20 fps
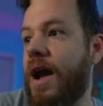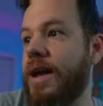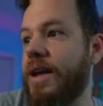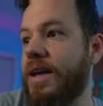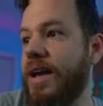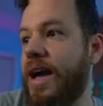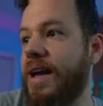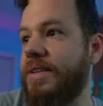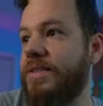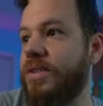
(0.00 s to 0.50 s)

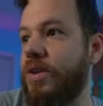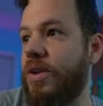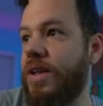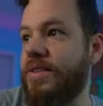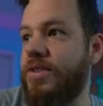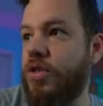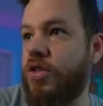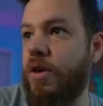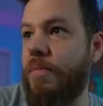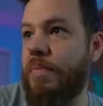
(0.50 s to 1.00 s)
guys, so
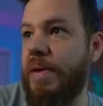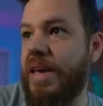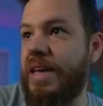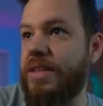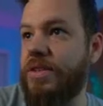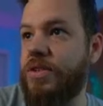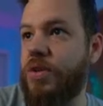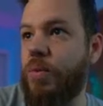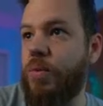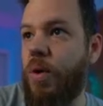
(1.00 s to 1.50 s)
let's jump
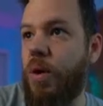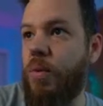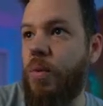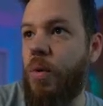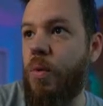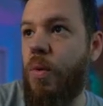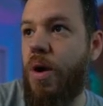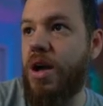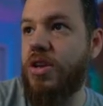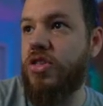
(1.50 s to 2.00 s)
into what
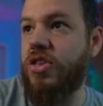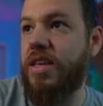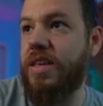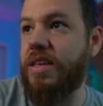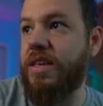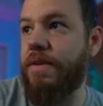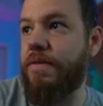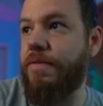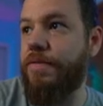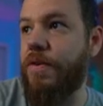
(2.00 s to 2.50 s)
we're
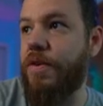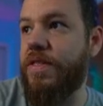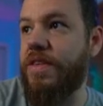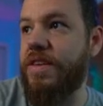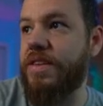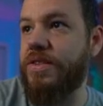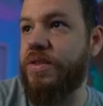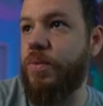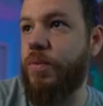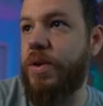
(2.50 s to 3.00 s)
watching for
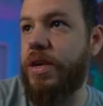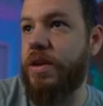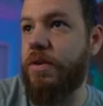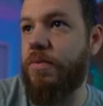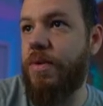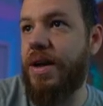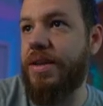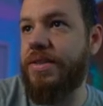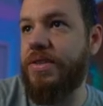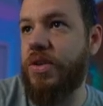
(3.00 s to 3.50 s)
this week,
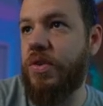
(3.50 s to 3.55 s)
right?